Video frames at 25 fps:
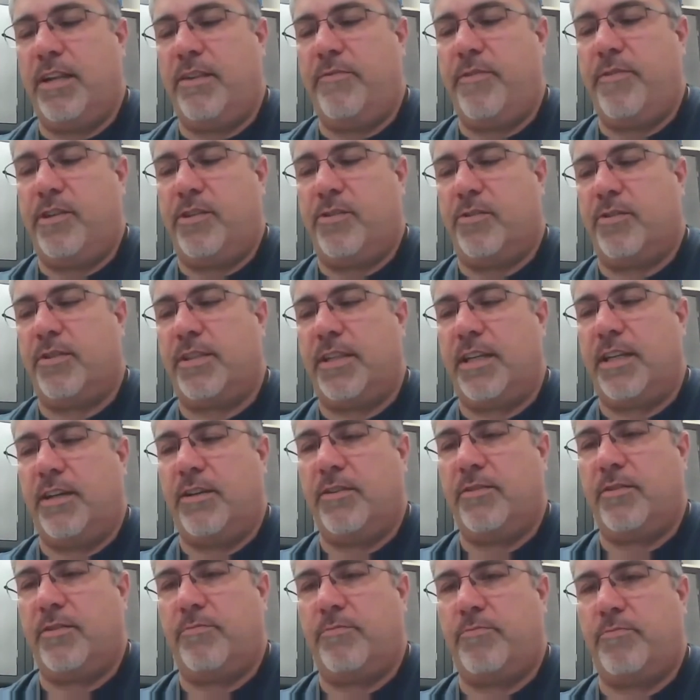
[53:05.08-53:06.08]
individual
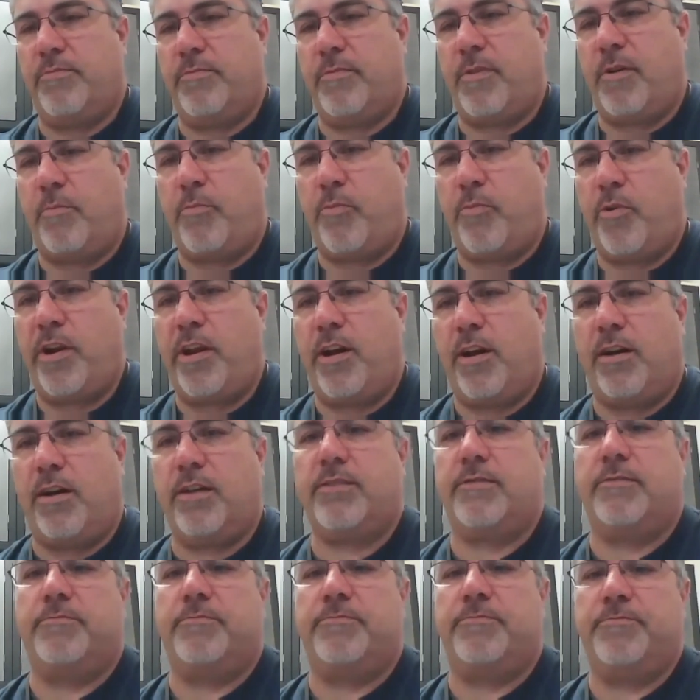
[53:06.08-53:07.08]
cells are pretty
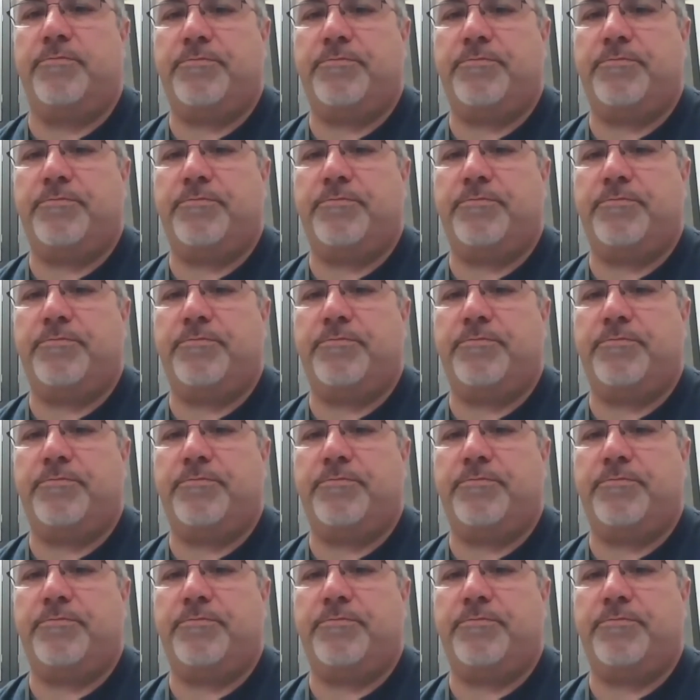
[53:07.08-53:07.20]
awesome.